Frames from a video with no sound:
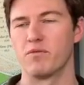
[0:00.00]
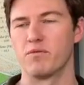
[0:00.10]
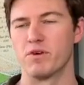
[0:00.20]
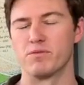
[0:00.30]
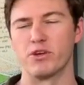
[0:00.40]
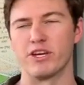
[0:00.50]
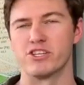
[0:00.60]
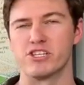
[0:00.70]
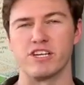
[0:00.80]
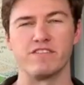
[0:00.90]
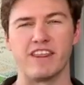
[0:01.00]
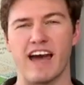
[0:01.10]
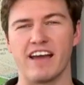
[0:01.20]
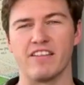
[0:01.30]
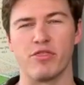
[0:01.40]
We've really achieved
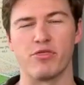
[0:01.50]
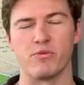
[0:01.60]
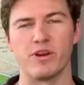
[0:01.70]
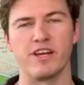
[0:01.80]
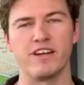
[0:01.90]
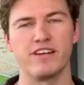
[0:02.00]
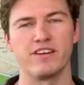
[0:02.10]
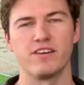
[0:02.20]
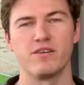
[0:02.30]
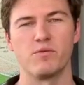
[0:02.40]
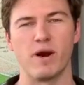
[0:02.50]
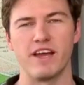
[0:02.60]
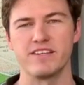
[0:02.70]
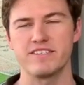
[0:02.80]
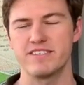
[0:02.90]
that in 3
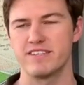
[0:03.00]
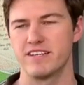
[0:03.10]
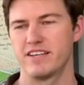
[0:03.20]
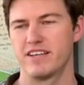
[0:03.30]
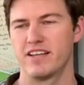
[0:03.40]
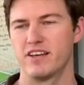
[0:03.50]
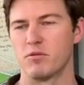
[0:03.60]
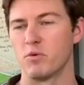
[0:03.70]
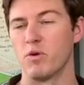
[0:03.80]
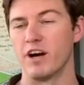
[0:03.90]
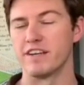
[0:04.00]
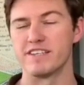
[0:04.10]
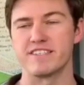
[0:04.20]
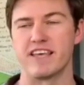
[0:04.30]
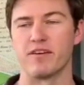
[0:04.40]
ways. Number one
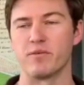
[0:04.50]
is that